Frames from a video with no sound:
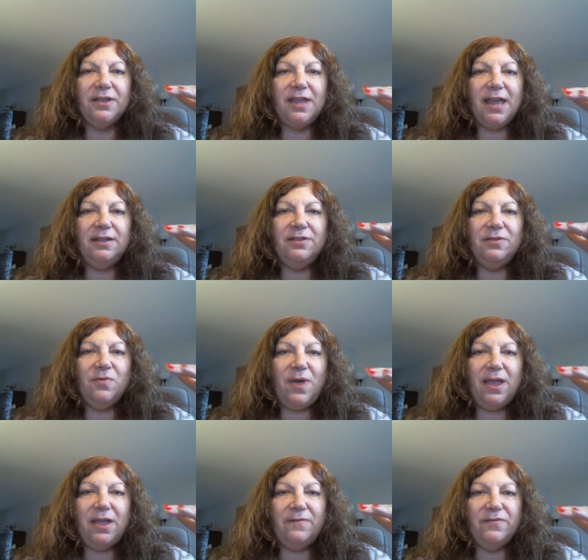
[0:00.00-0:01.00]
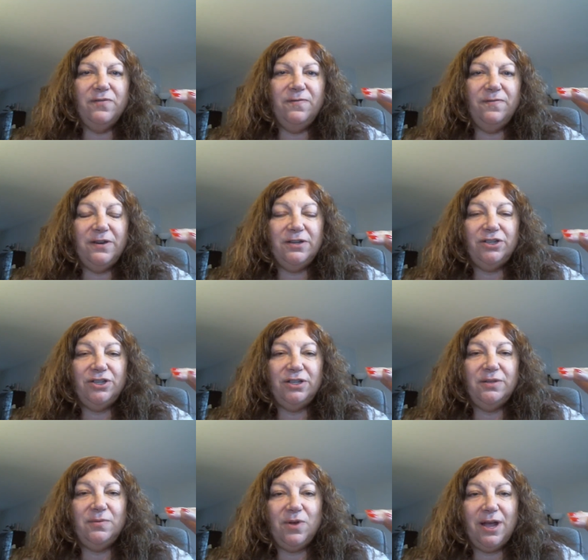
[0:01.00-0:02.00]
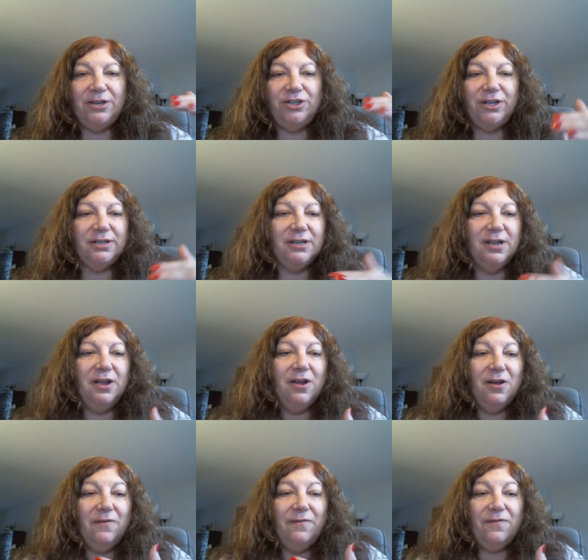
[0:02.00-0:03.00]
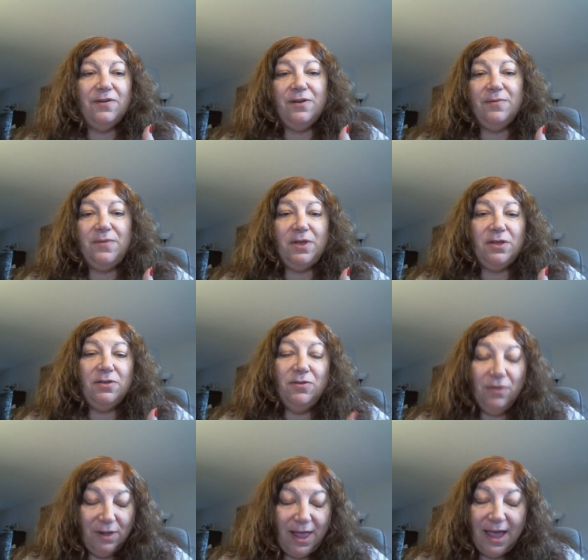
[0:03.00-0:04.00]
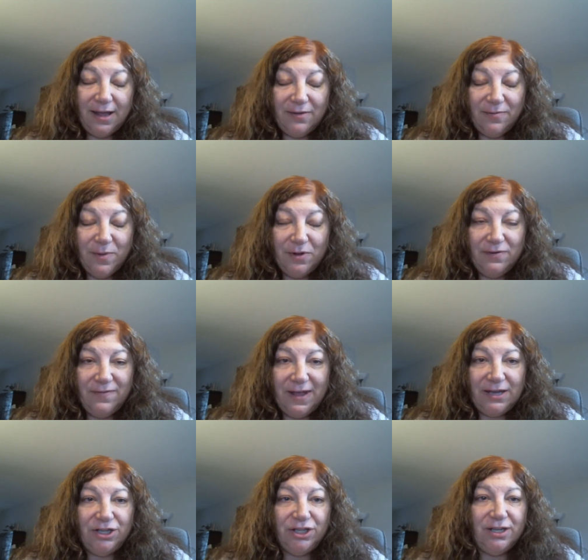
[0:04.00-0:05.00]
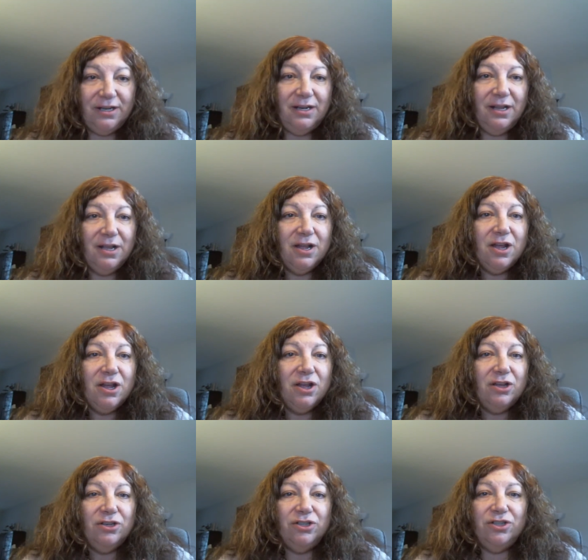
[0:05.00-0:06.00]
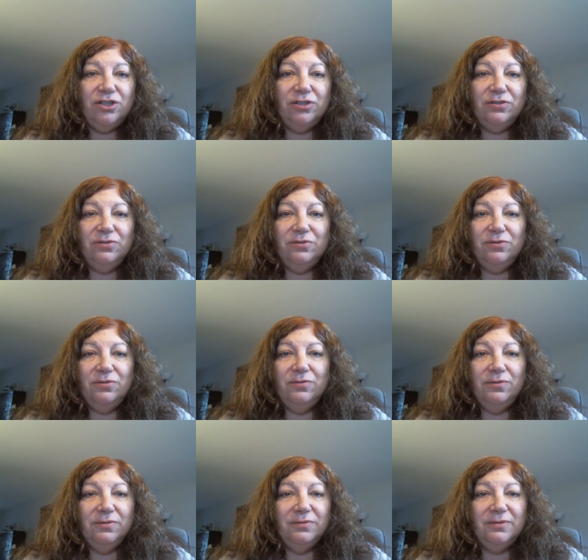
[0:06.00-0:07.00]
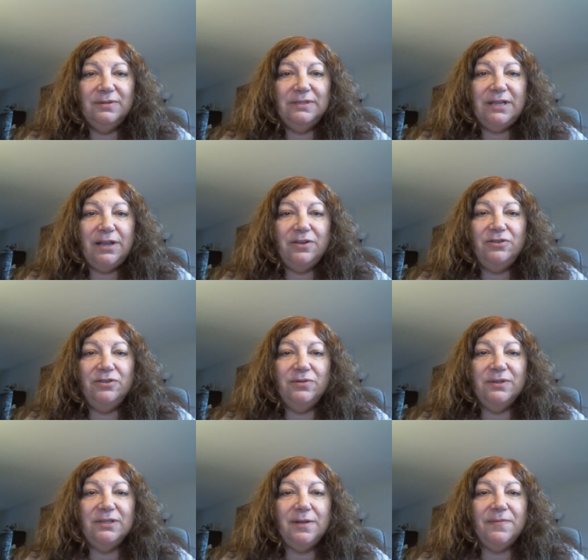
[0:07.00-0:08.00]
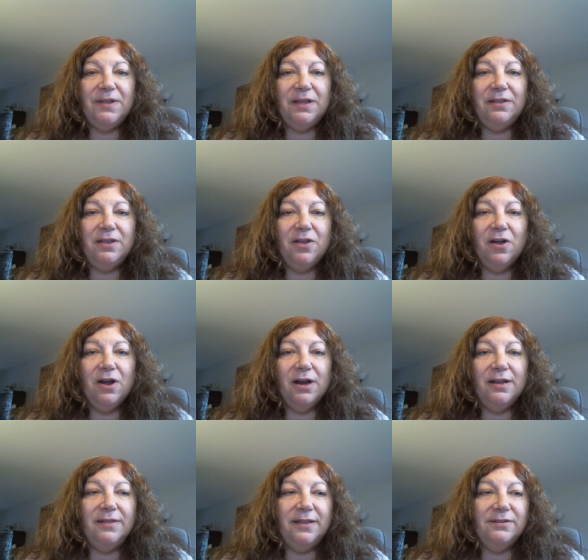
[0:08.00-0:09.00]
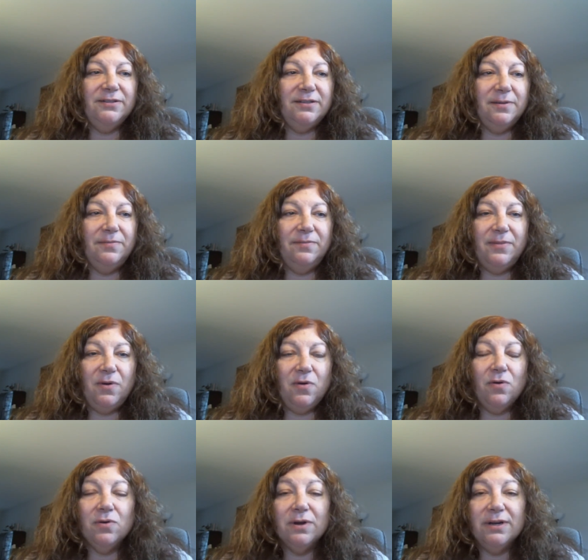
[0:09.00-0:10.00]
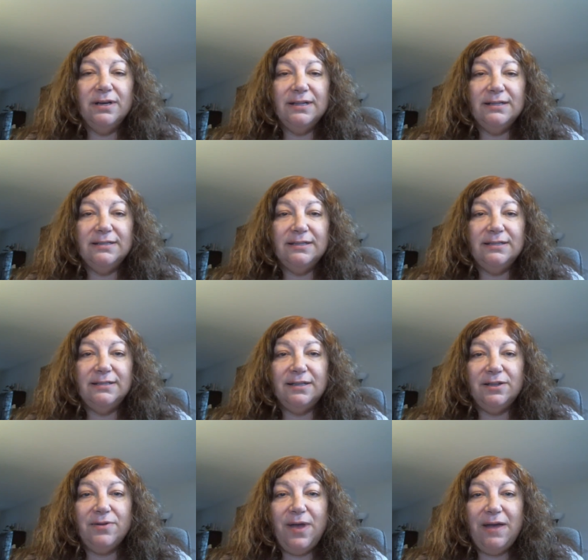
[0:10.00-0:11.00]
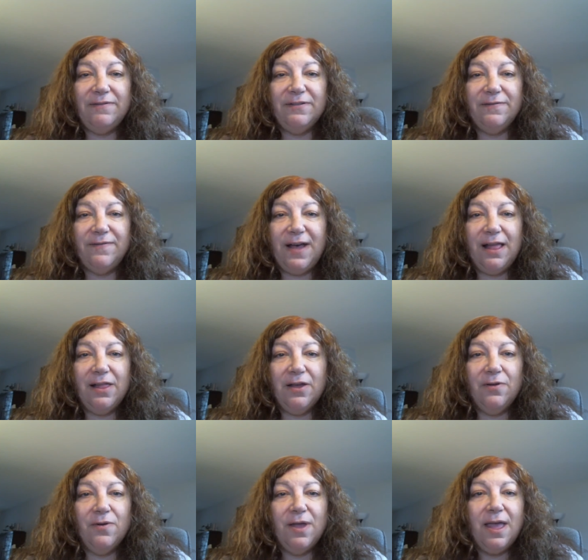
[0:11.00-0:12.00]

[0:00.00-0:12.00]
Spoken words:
get in the way of you finishing the project, from your lack of motivation to, say you're doing something in the yard and there's some ordinances that you have to follow,